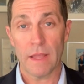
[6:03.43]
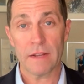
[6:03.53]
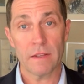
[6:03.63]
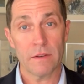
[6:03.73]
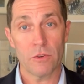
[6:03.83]
and
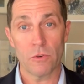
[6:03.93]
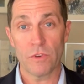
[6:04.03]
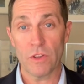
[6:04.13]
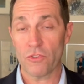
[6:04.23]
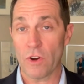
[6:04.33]
elected
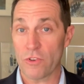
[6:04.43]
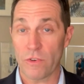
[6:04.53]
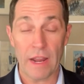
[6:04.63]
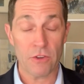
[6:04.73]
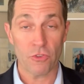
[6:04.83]
to discharge
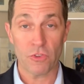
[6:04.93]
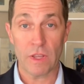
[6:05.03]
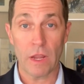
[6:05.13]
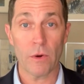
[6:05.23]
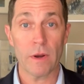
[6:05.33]
our national
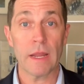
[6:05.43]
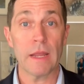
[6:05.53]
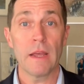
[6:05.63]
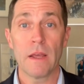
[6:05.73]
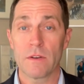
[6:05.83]

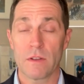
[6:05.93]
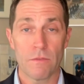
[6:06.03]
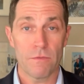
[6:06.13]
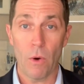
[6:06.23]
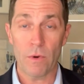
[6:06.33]
security,
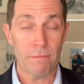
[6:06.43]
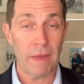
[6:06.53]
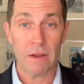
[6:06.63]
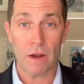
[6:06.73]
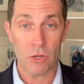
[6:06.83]
to vote and
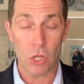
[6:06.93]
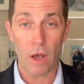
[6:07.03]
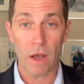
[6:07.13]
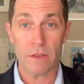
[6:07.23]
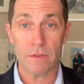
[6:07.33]
make our
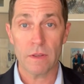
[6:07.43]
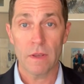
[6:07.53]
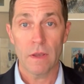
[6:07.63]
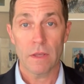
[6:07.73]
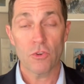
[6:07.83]

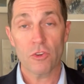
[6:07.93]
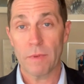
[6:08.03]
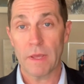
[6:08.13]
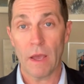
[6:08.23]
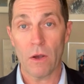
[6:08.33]
laws, you
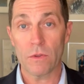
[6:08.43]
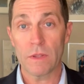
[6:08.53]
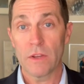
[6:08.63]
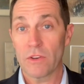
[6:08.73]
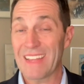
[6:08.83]
should be
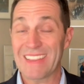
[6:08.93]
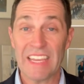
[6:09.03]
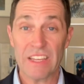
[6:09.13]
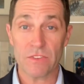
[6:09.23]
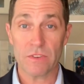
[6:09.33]
held at
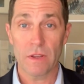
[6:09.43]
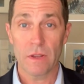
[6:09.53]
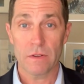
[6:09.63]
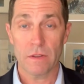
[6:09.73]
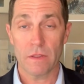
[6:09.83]
least
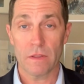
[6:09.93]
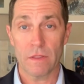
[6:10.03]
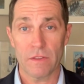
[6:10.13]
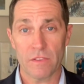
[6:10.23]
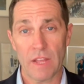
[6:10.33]
to the,
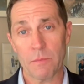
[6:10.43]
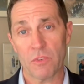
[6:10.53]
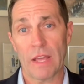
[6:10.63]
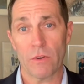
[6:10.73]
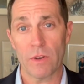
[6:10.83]
the, the same
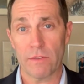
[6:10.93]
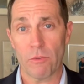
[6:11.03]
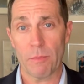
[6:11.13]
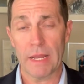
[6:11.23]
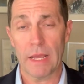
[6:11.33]
standard as
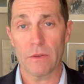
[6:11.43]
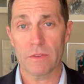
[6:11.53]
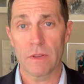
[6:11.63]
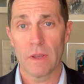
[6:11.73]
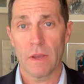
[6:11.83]
everybody
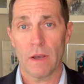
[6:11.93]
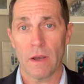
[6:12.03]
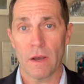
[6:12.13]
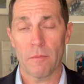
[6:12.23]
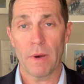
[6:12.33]
else.
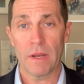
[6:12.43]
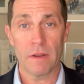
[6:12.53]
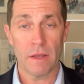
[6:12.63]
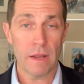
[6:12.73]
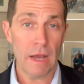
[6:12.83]
Uh, but
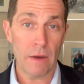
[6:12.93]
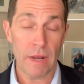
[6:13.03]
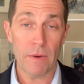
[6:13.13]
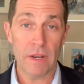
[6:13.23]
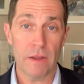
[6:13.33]

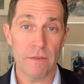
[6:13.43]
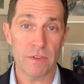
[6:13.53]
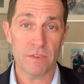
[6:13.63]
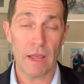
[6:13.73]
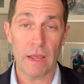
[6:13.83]
I, would
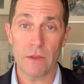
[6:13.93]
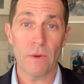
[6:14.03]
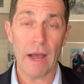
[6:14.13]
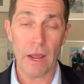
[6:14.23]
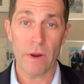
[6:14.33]
even say,
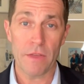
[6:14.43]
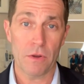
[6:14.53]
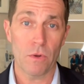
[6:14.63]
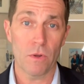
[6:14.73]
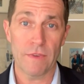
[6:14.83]
you know, higher
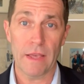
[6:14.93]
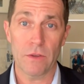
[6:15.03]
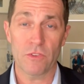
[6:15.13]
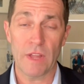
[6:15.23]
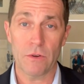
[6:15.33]
ethical and
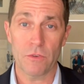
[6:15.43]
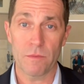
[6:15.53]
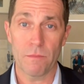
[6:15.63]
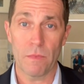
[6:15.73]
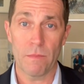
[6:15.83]
value
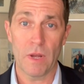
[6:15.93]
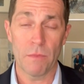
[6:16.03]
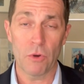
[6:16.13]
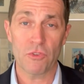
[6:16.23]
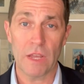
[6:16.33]
standards in,
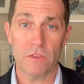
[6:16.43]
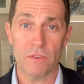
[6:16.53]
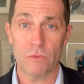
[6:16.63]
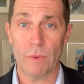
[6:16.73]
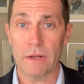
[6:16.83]
in most
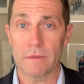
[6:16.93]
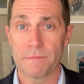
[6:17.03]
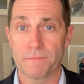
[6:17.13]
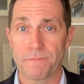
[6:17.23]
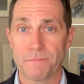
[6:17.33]
cases as well.